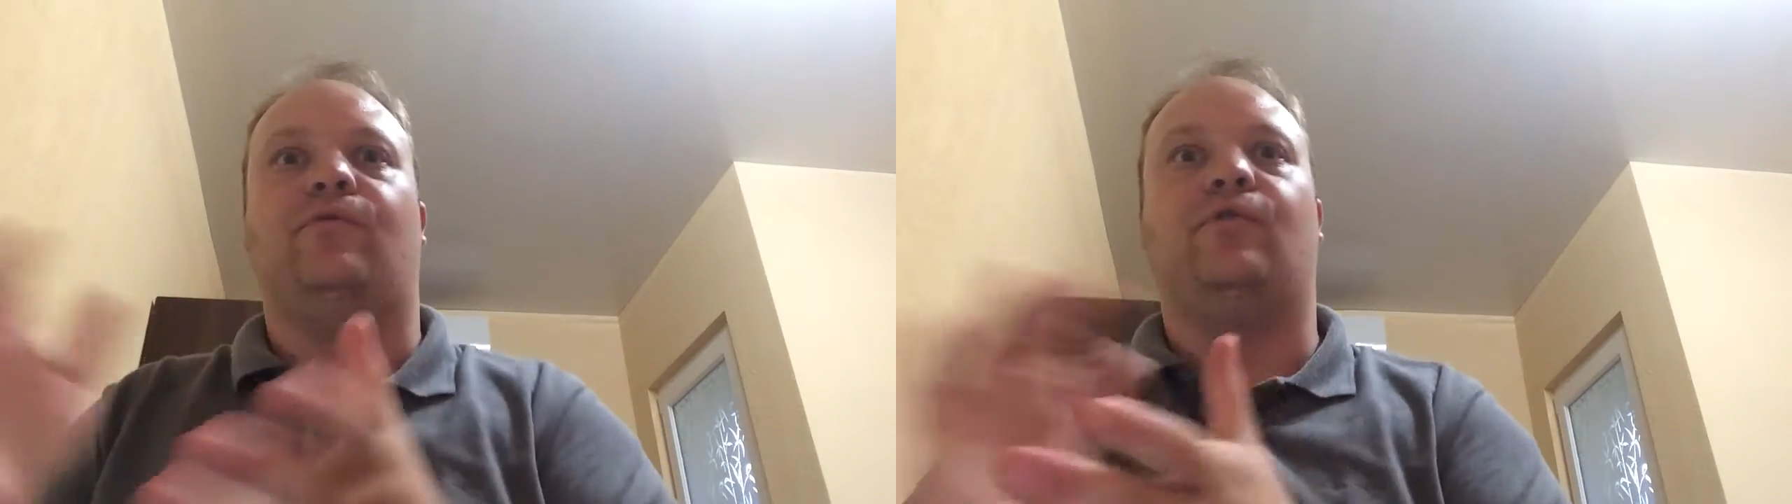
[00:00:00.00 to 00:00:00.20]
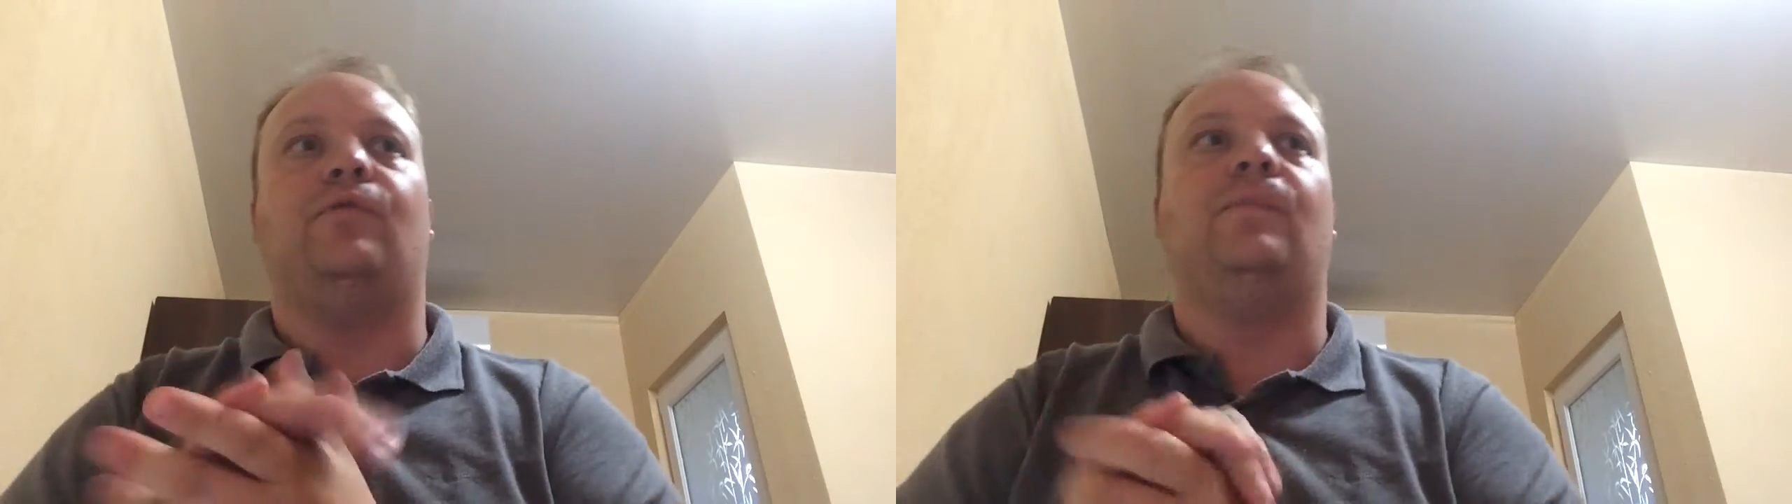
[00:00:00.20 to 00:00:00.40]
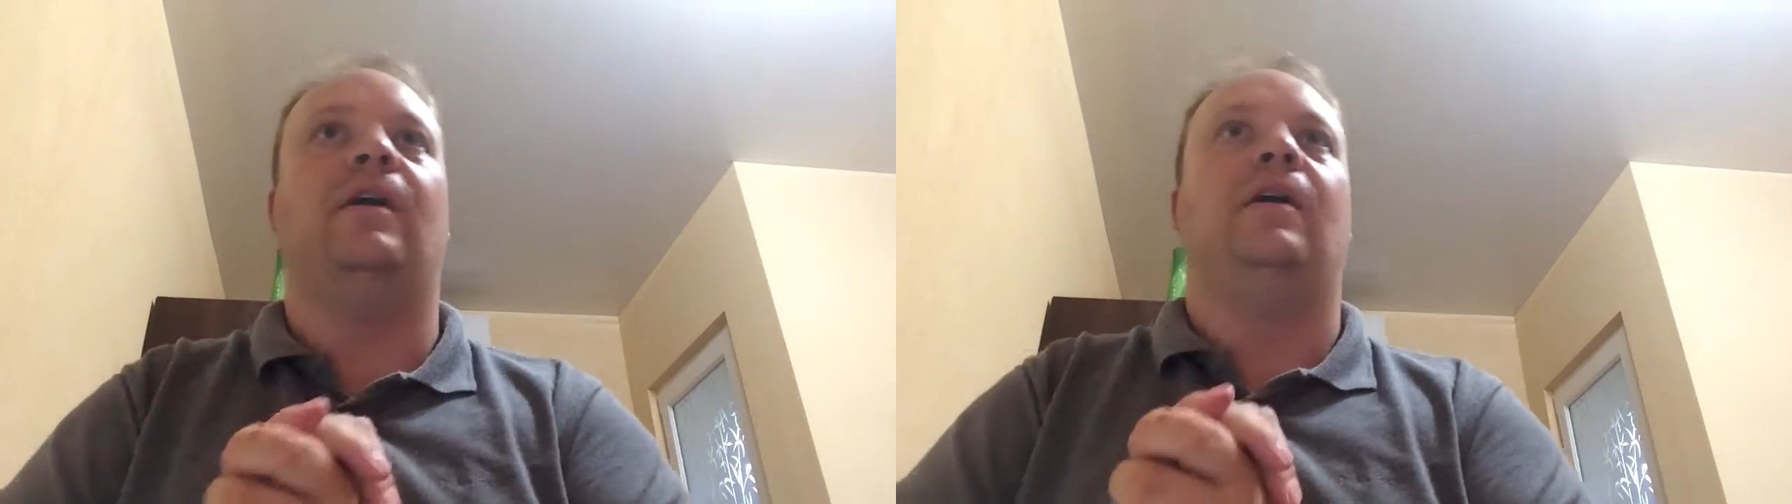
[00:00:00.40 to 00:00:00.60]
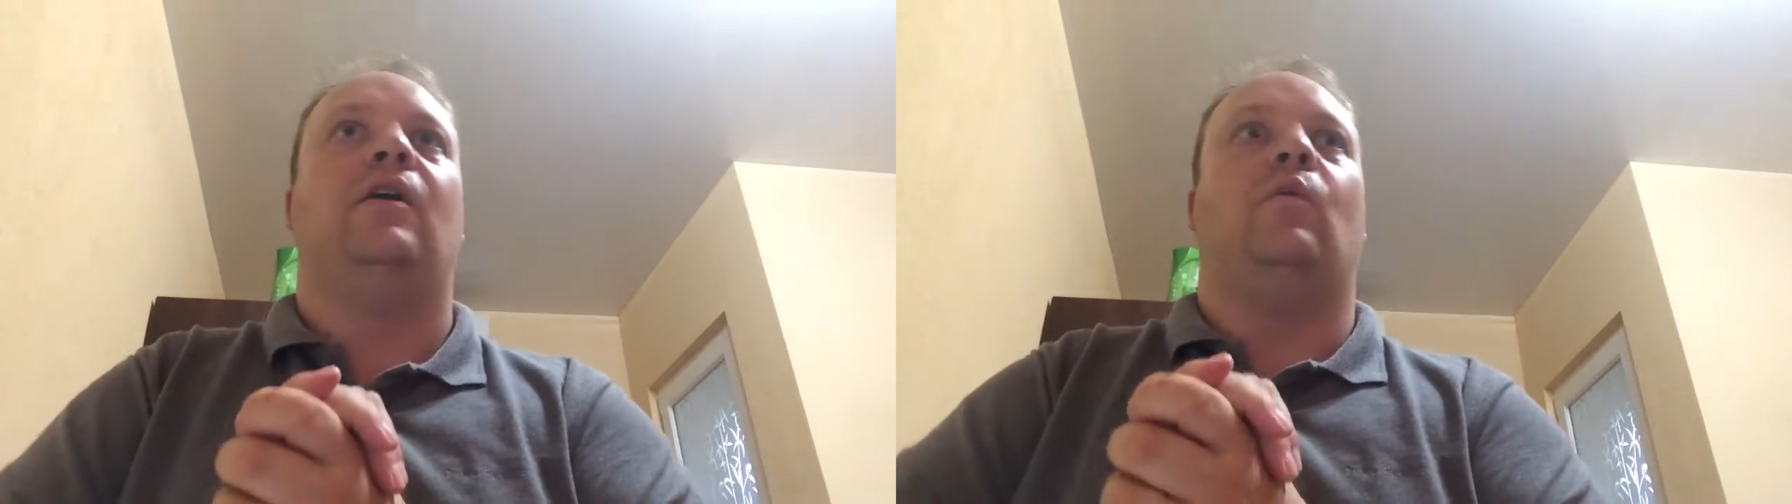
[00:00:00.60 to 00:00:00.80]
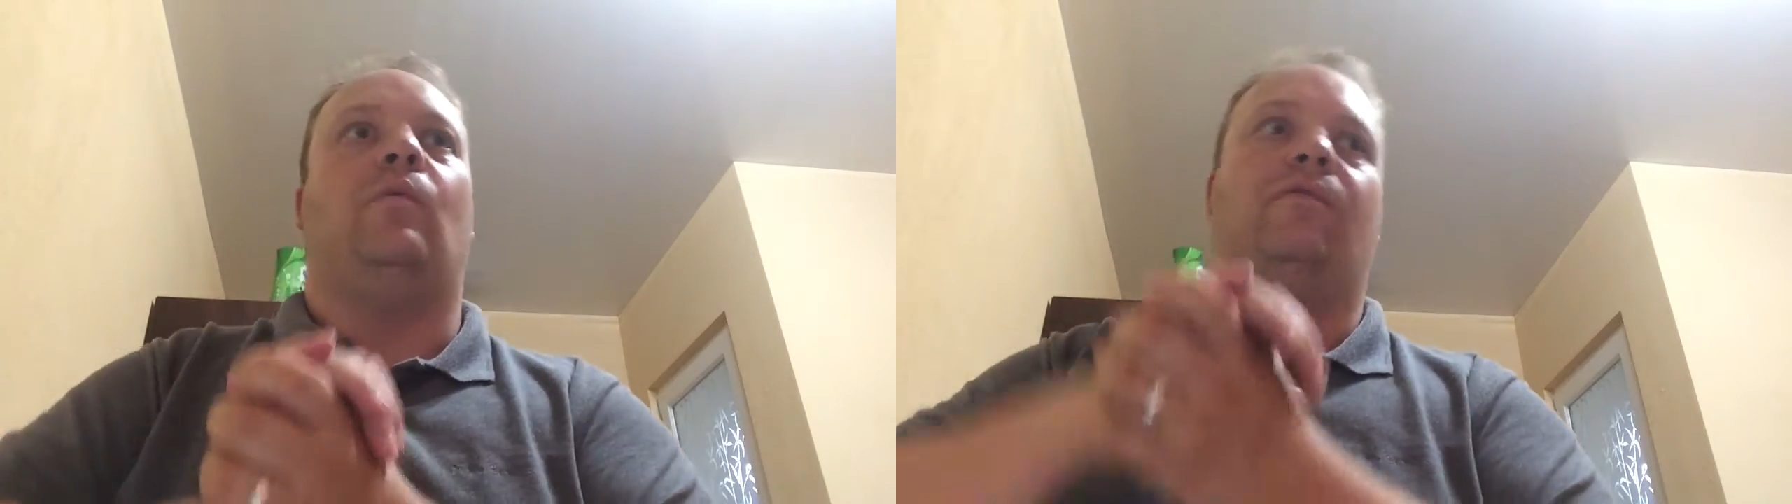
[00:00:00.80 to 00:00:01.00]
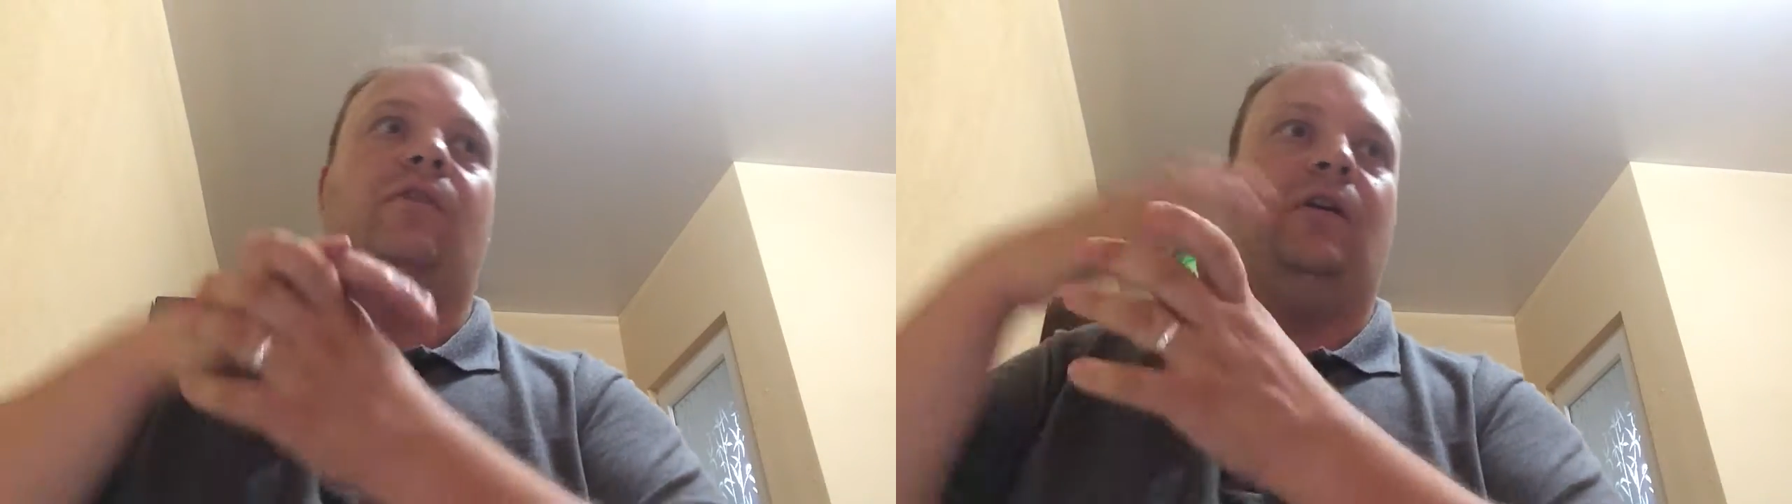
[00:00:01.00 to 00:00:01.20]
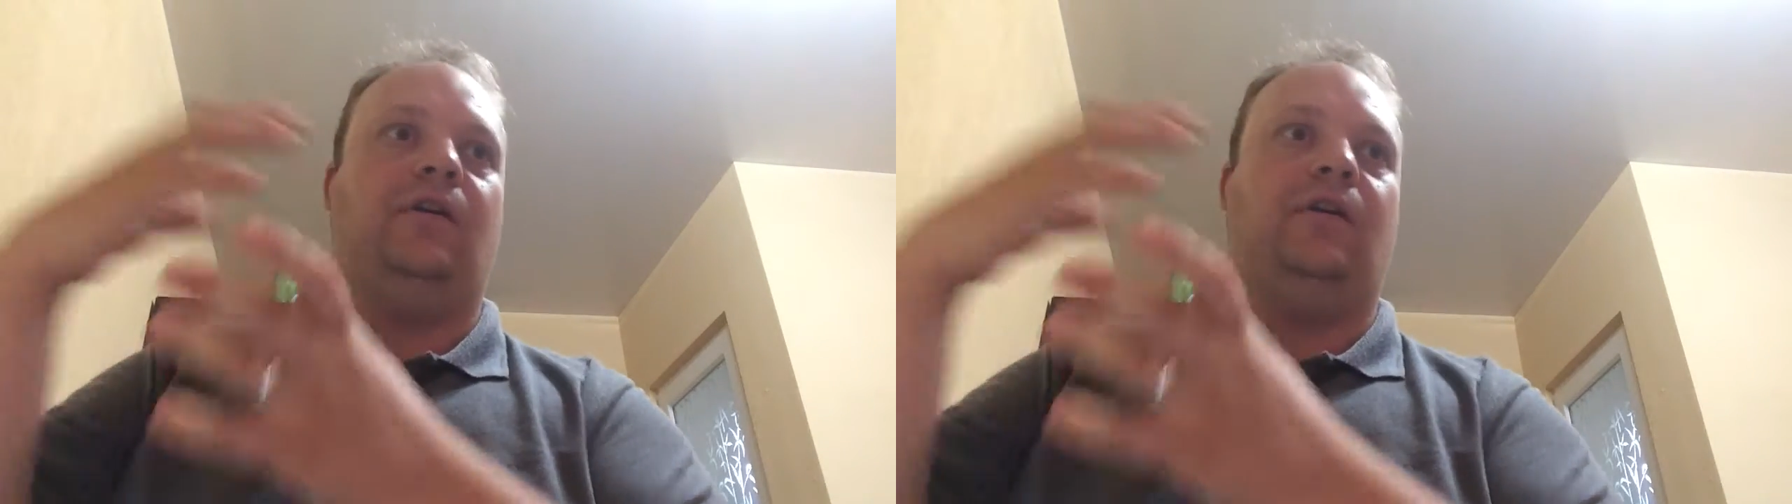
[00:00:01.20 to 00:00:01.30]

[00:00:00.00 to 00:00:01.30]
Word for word: the room with